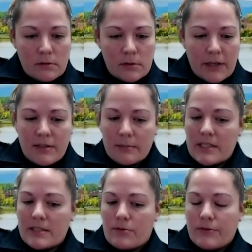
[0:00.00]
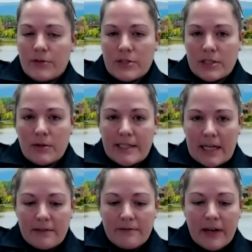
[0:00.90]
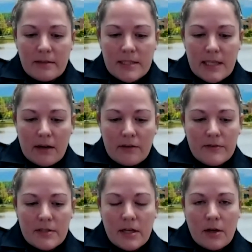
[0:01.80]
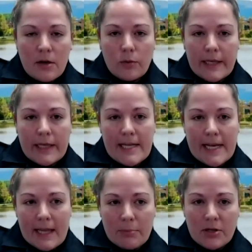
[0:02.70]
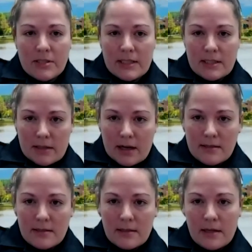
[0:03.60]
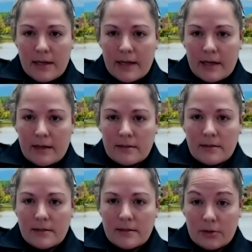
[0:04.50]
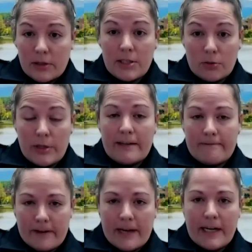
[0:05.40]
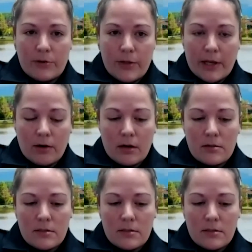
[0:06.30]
If if somebody is refusing to identify themselves, we can take that person into custody and until we can find out who they are.